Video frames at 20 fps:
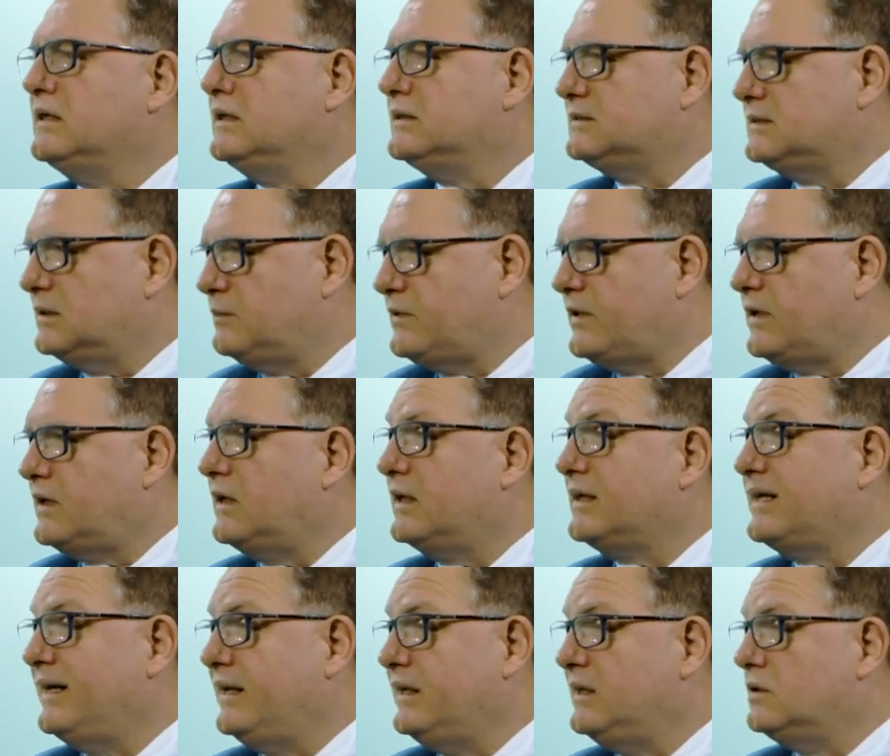something
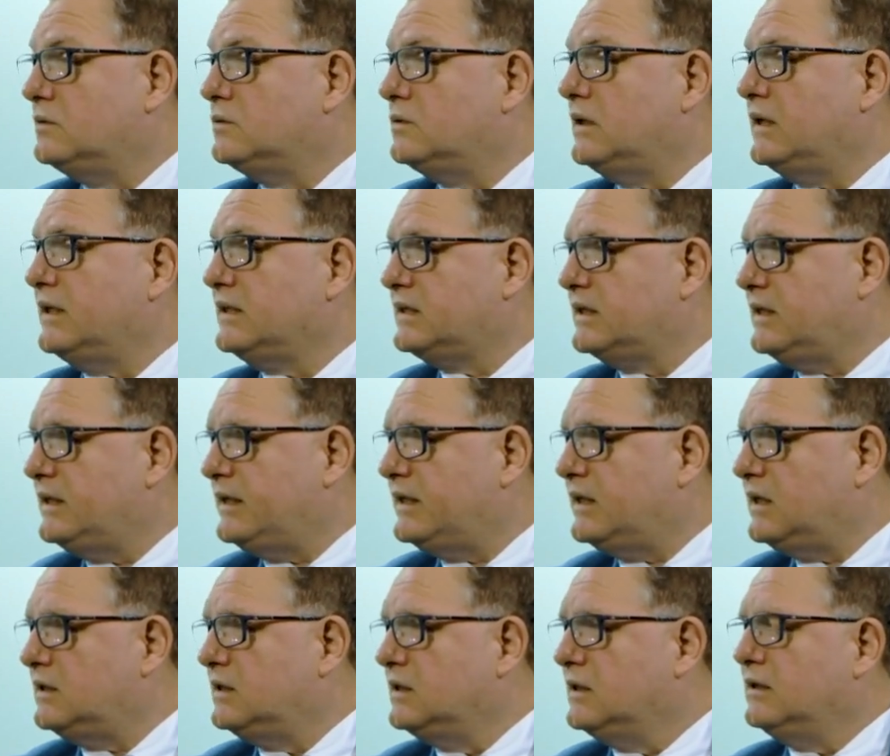like halo, like
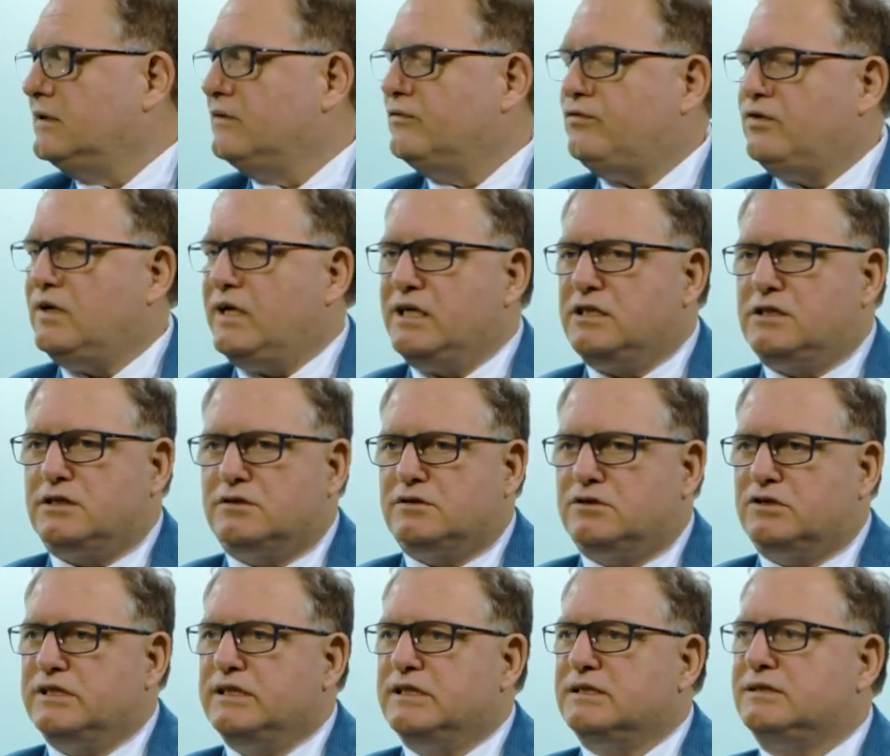glare, flash,
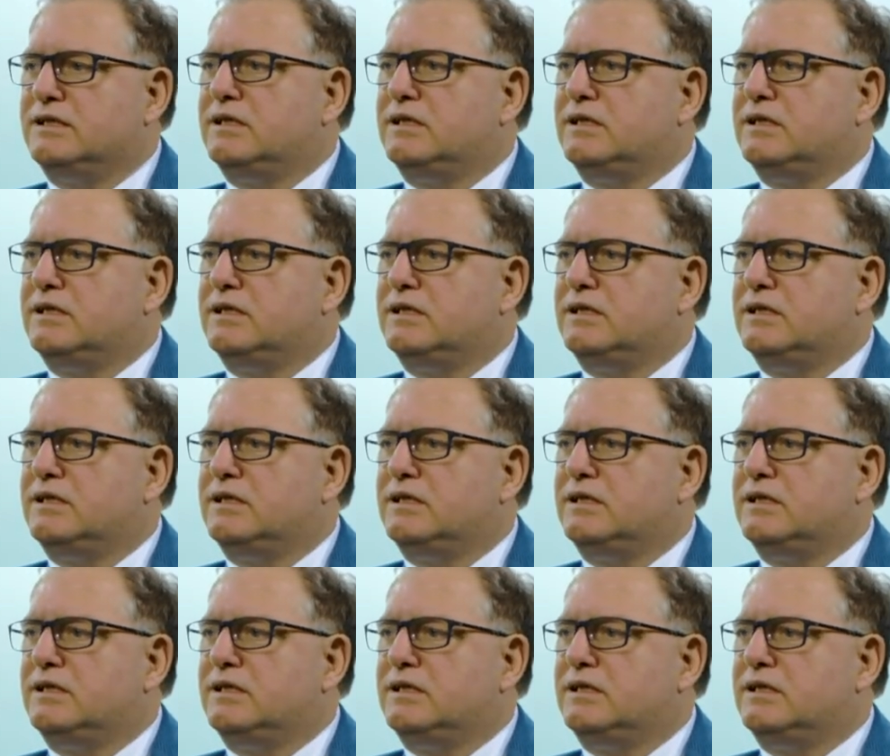streaks.